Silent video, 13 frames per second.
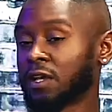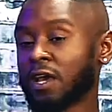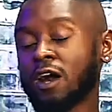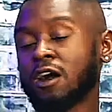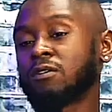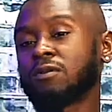
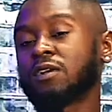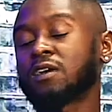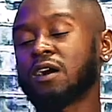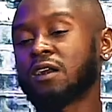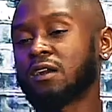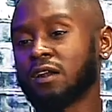I don't want to
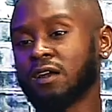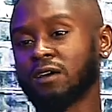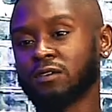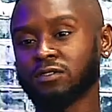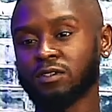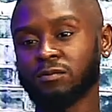call it a
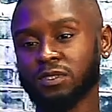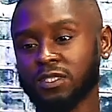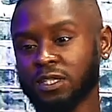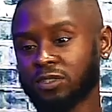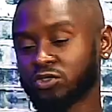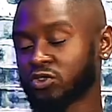loss. I'm gonna
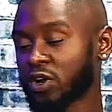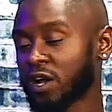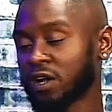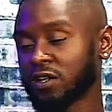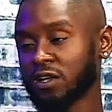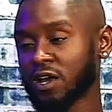say
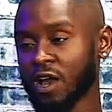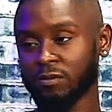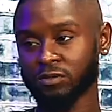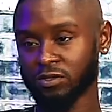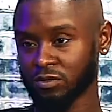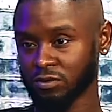trial or
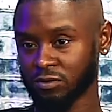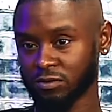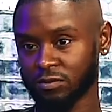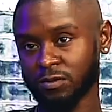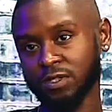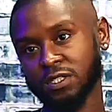obstacle
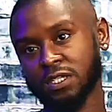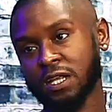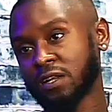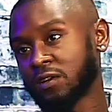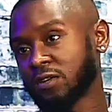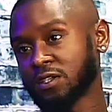because
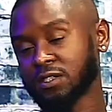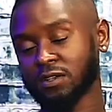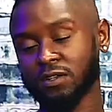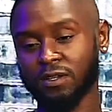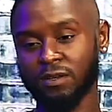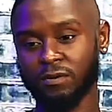I know that's
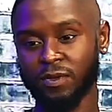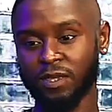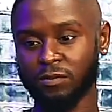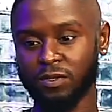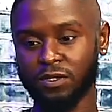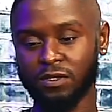only gonna
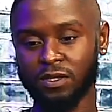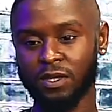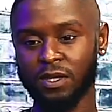make me